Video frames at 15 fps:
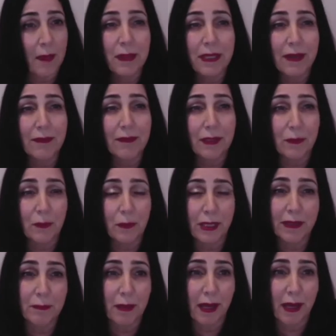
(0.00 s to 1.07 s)
At Benevolent,
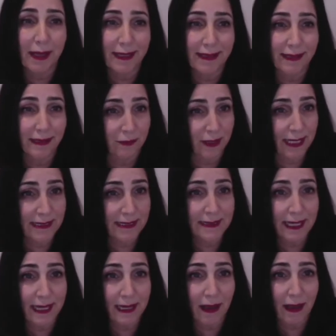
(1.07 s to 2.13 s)
we combined
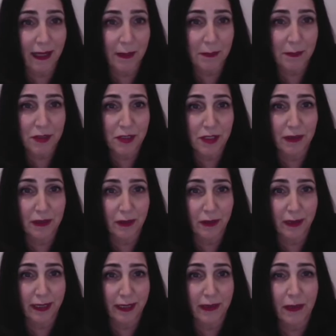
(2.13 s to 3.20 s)
advanced AI and machine
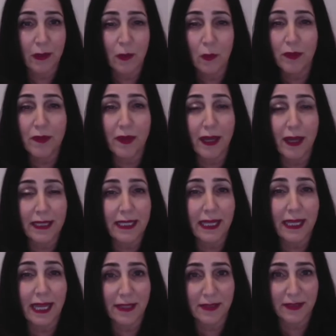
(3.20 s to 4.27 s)
learning with
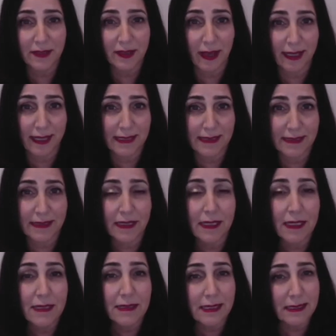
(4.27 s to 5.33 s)
cutting edge science
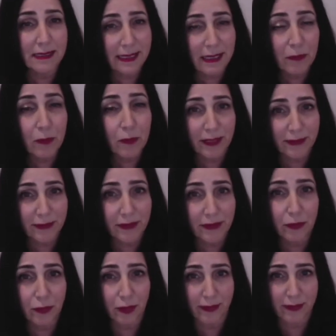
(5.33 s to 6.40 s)
to de
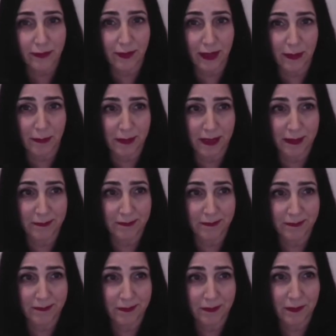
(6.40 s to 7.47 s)
risk drug development.
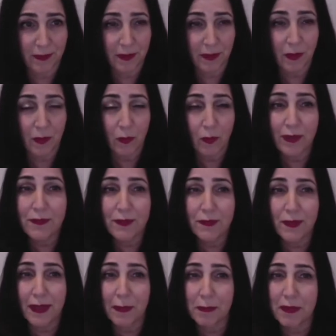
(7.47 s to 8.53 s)
We
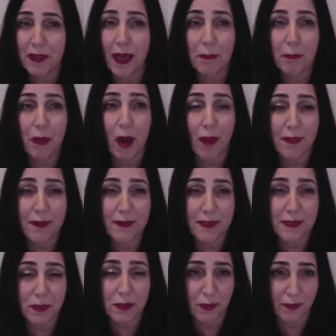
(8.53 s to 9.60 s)
have developed a
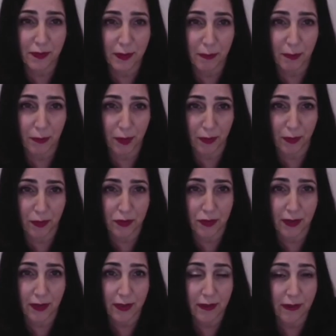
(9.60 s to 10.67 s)
hypothesis driven
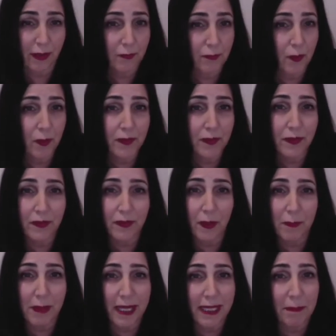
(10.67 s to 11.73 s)
approach that
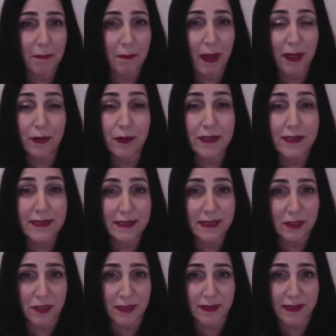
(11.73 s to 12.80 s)
focuses on making better
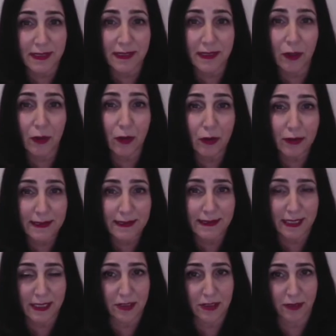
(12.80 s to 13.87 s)
decisions in the
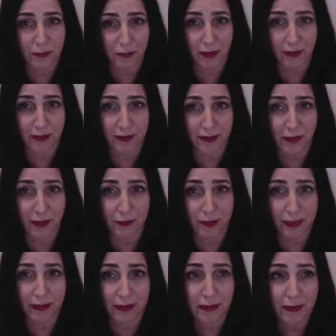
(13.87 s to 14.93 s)
early stages of drug
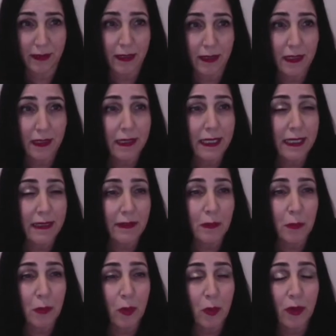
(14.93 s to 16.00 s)
discovery,
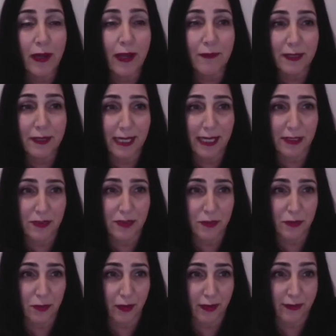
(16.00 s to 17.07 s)
leading to more
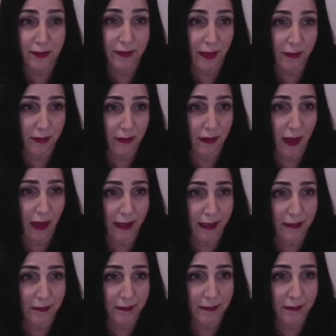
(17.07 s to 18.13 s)
efficacious drugs down the
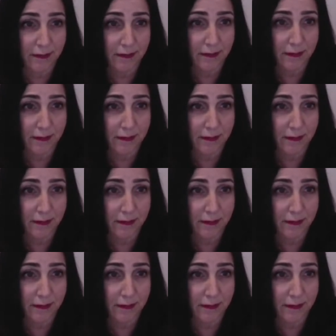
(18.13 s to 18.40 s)
line.